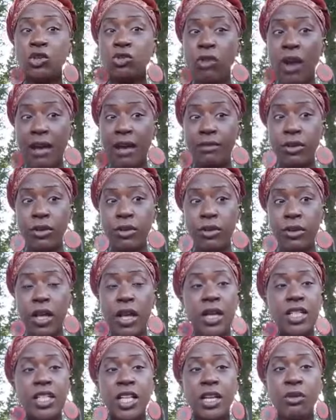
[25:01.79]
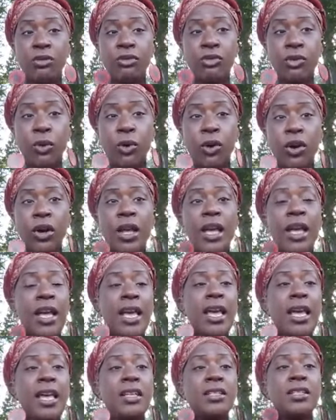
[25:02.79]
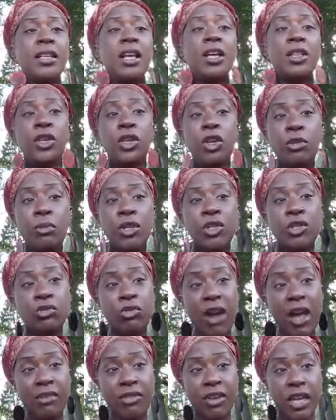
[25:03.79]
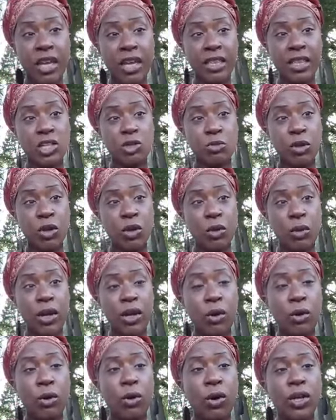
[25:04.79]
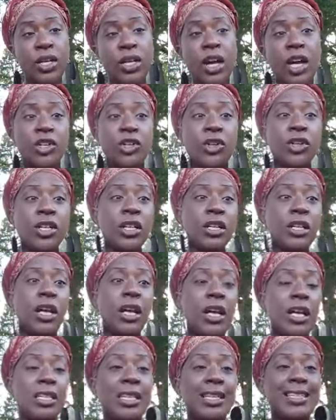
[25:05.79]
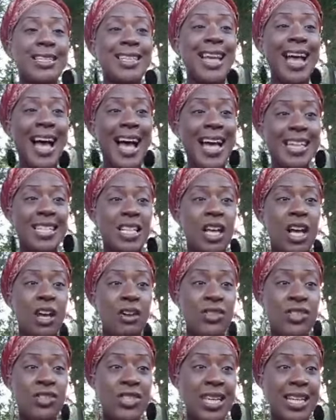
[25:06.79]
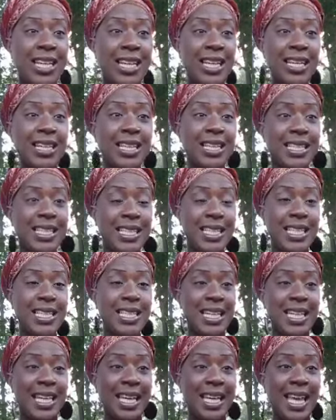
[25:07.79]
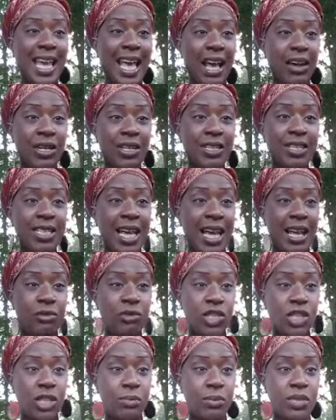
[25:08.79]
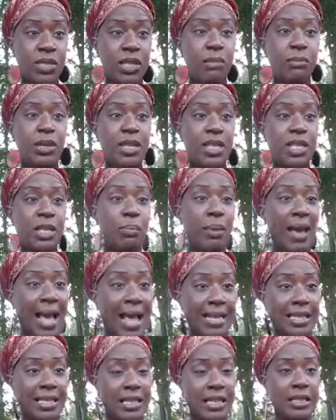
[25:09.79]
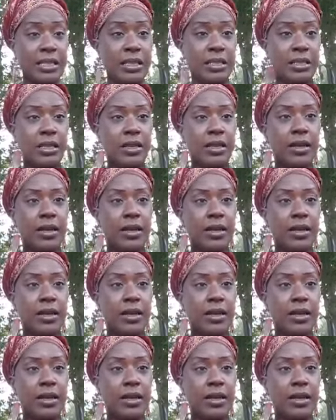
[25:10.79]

travel, Tier four is the human trafficking that's been going on under the, the guise of city, city, counties, townships, and municipalities.